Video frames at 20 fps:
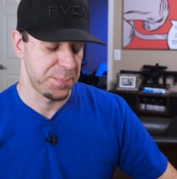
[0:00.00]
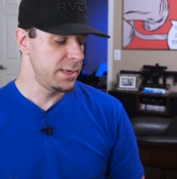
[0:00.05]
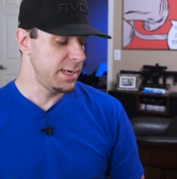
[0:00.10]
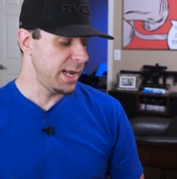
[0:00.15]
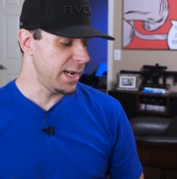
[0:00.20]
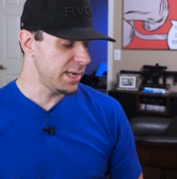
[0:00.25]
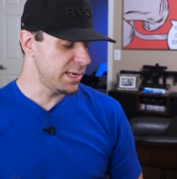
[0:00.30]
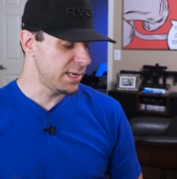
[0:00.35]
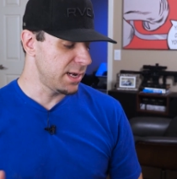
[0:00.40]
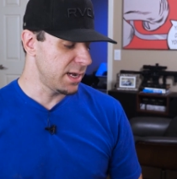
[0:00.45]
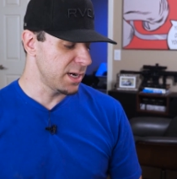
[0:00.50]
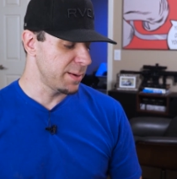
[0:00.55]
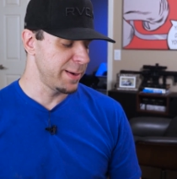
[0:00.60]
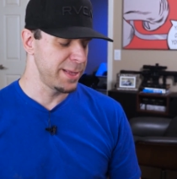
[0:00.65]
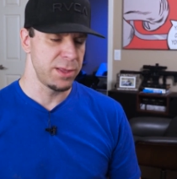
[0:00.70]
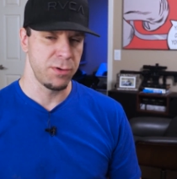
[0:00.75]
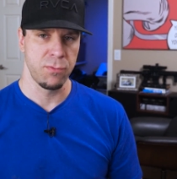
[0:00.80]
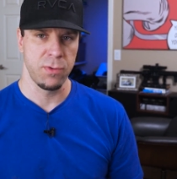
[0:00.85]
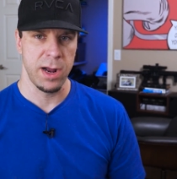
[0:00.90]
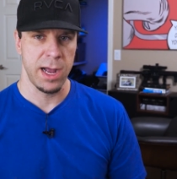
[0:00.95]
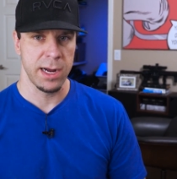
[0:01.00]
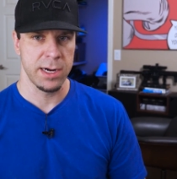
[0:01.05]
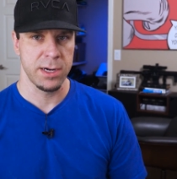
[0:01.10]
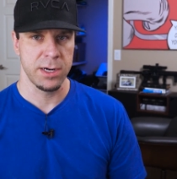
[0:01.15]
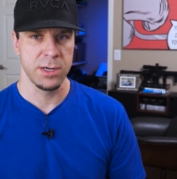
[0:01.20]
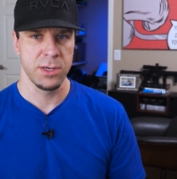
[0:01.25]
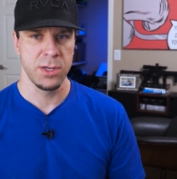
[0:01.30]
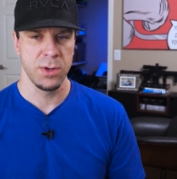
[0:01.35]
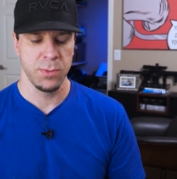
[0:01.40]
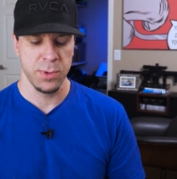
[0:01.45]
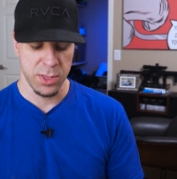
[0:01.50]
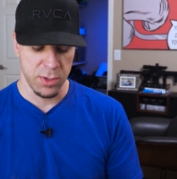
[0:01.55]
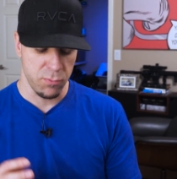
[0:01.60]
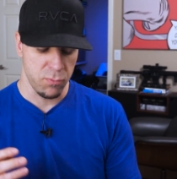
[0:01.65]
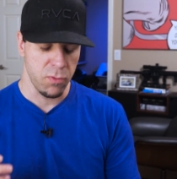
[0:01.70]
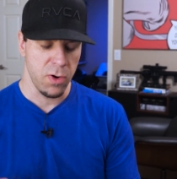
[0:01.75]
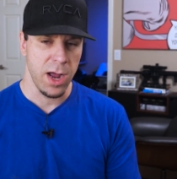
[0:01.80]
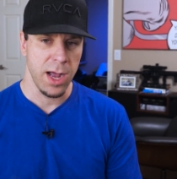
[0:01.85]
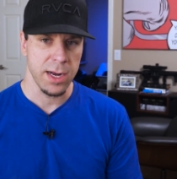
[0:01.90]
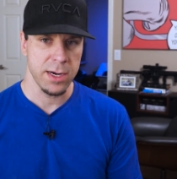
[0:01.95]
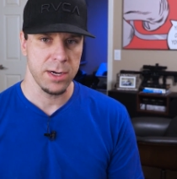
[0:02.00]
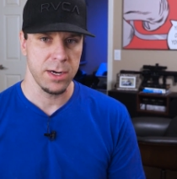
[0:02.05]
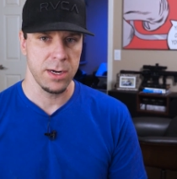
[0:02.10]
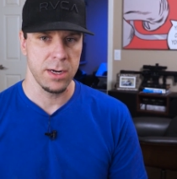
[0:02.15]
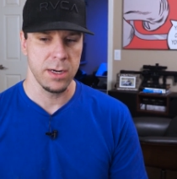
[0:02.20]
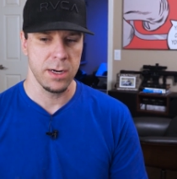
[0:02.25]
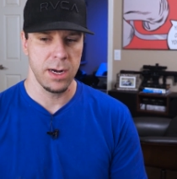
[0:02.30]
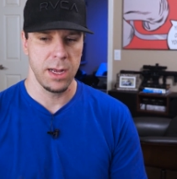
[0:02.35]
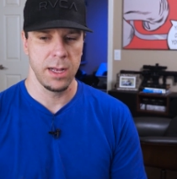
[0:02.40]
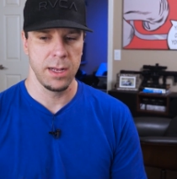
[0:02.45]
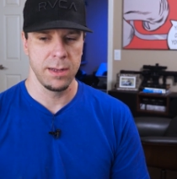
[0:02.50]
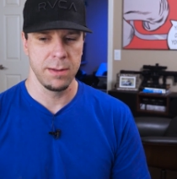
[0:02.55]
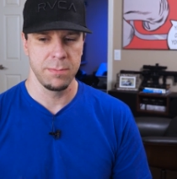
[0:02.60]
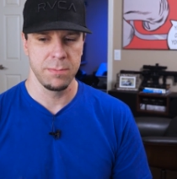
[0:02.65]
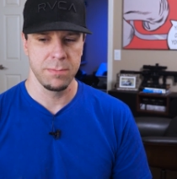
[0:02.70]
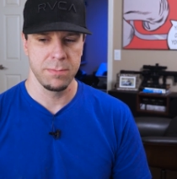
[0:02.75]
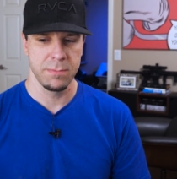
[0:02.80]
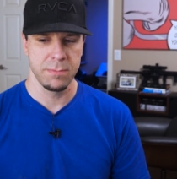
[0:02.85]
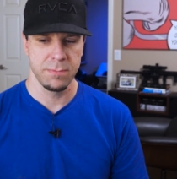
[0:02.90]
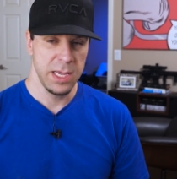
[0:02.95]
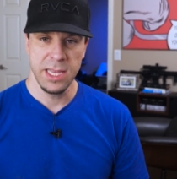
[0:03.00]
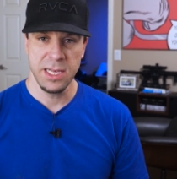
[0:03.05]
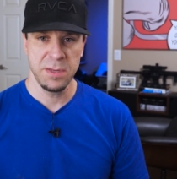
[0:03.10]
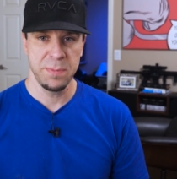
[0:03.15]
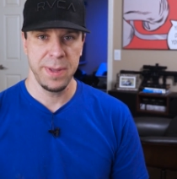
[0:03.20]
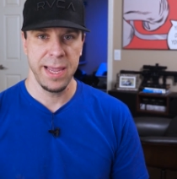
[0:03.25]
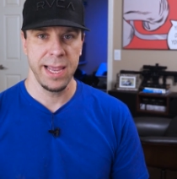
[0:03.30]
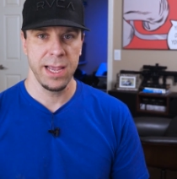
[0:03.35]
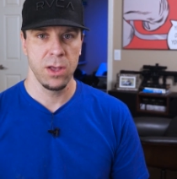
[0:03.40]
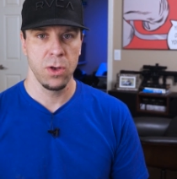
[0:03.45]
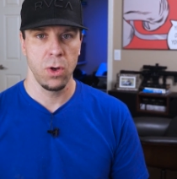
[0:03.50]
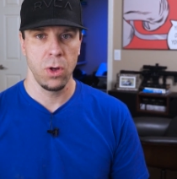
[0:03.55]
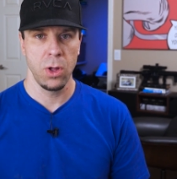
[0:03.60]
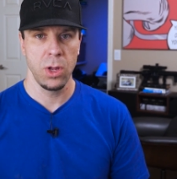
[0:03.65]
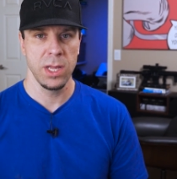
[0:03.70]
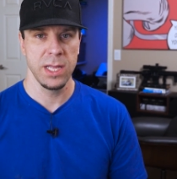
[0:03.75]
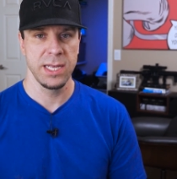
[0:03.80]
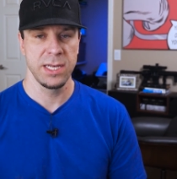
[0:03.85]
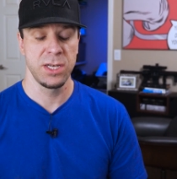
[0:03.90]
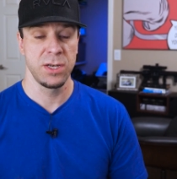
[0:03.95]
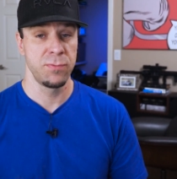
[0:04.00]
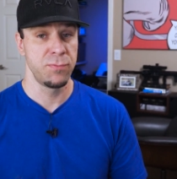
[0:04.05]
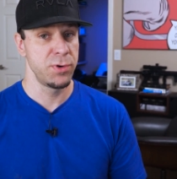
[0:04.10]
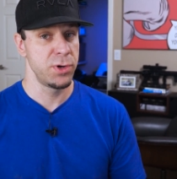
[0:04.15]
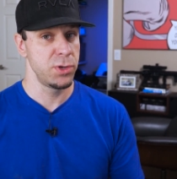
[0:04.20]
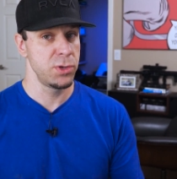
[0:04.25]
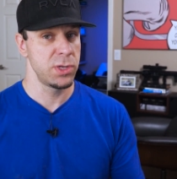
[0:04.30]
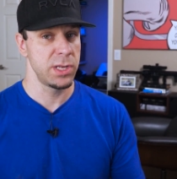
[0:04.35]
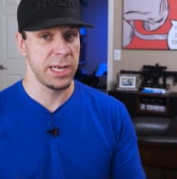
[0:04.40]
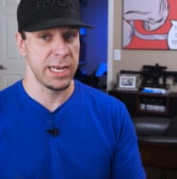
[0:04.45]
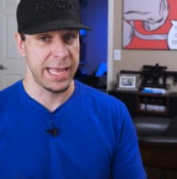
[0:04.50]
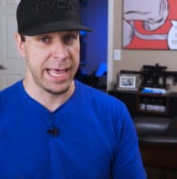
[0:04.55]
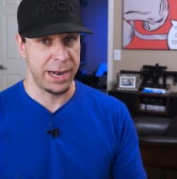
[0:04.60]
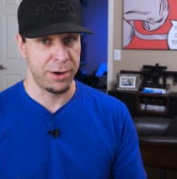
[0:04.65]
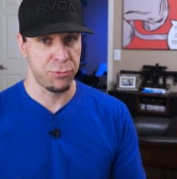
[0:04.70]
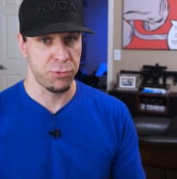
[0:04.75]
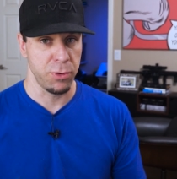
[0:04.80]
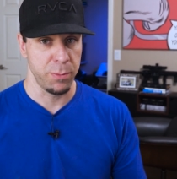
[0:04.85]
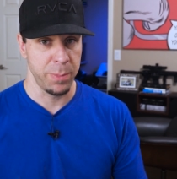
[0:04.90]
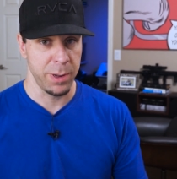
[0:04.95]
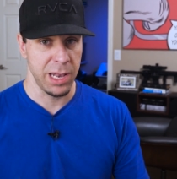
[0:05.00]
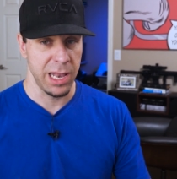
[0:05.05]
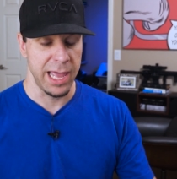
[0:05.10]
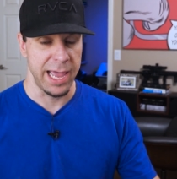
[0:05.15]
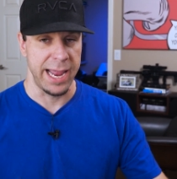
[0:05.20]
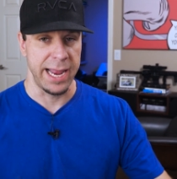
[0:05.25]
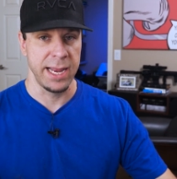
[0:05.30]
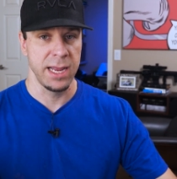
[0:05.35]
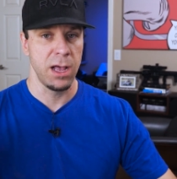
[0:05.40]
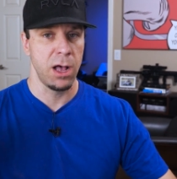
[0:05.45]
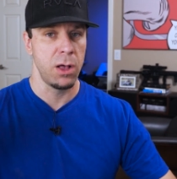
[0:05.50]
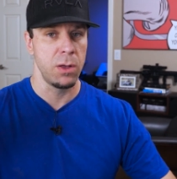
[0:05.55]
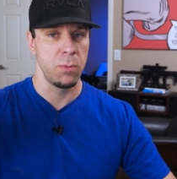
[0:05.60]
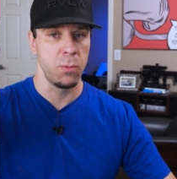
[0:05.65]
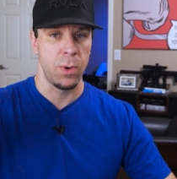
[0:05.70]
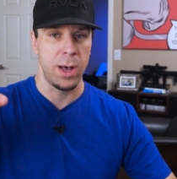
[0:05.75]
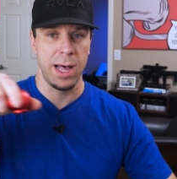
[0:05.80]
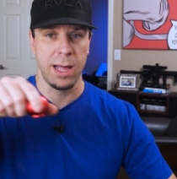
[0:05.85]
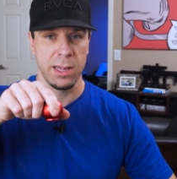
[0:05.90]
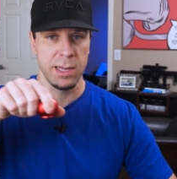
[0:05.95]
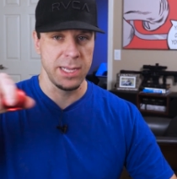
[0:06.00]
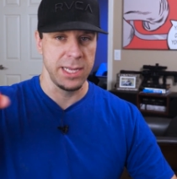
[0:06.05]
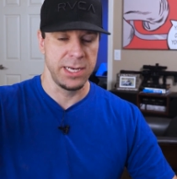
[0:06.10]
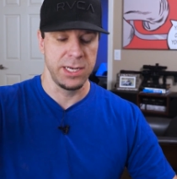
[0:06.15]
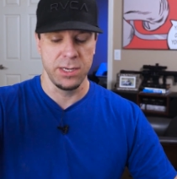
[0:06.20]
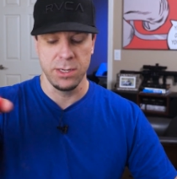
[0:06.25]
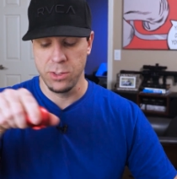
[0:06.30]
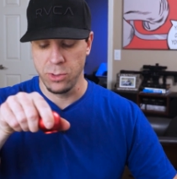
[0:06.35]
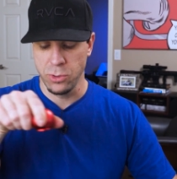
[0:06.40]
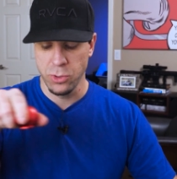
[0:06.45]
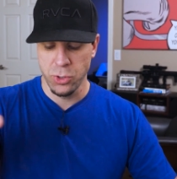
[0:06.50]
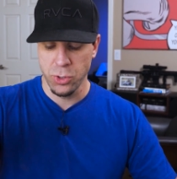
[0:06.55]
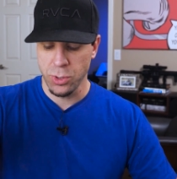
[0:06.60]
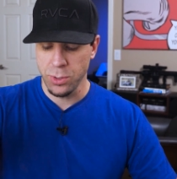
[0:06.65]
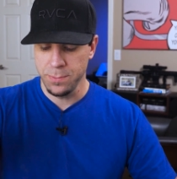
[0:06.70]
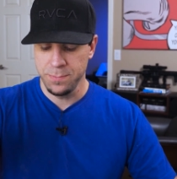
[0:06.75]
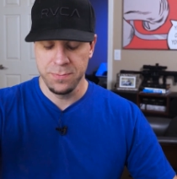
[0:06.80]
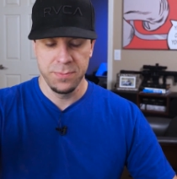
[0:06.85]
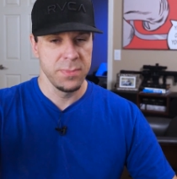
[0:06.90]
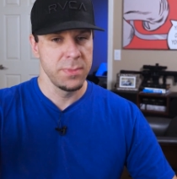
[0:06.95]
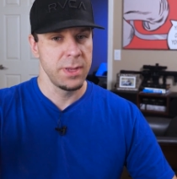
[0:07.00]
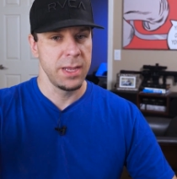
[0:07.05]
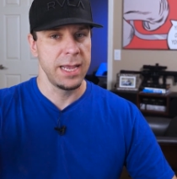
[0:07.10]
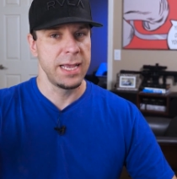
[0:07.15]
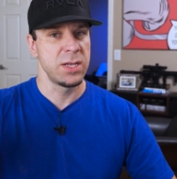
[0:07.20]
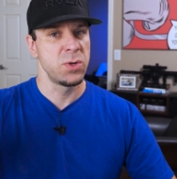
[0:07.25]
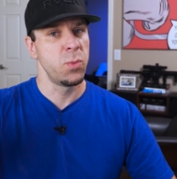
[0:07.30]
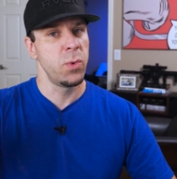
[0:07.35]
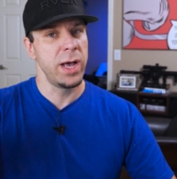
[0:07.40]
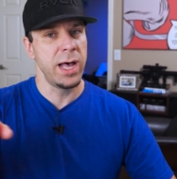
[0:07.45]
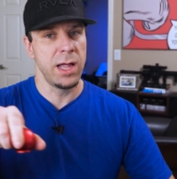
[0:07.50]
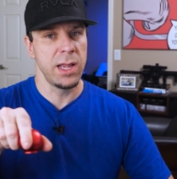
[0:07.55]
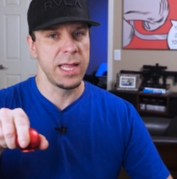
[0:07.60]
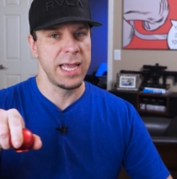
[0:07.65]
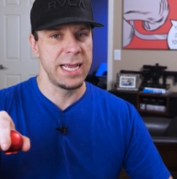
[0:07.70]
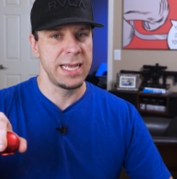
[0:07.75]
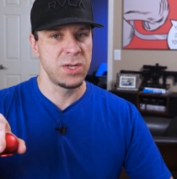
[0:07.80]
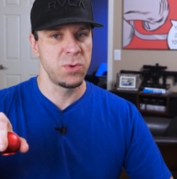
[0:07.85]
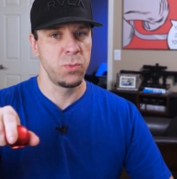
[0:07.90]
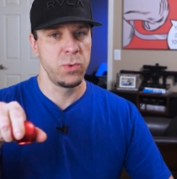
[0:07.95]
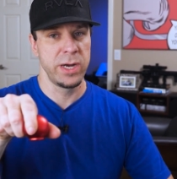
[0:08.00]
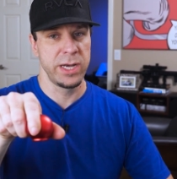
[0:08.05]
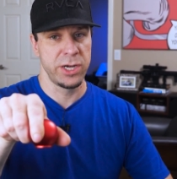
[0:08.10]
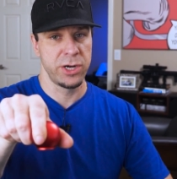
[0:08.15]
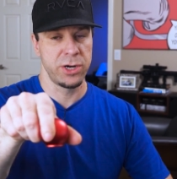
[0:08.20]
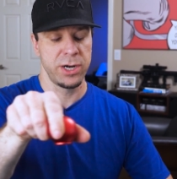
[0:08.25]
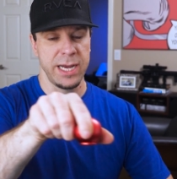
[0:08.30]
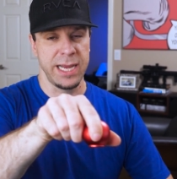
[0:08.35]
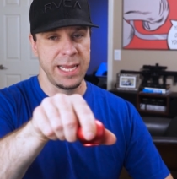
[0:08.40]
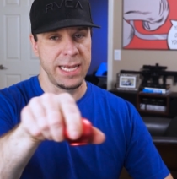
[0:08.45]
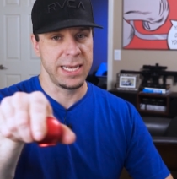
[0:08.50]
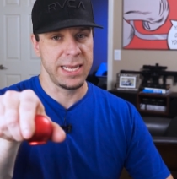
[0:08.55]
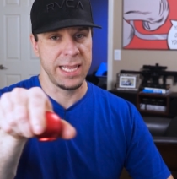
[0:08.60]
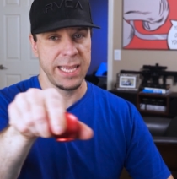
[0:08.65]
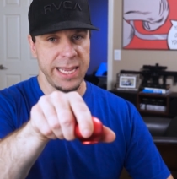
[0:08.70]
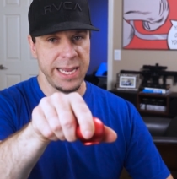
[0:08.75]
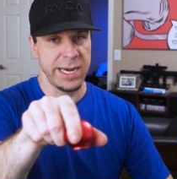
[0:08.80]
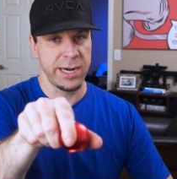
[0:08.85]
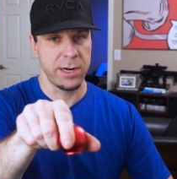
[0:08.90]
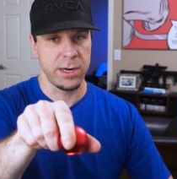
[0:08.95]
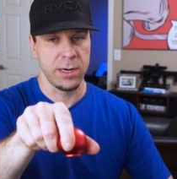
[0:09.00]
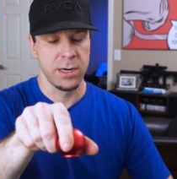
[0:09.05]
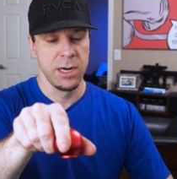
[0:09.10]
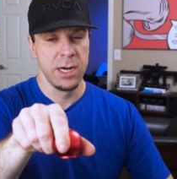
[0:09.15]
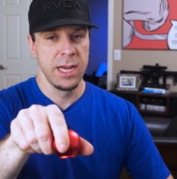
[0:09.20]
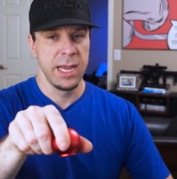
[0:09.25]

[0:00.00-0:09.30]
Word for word: Now let's talk about the rocker. So with the rocker, um, its main goal is to reduce lateral play while in neutral. as well as when you're in gear.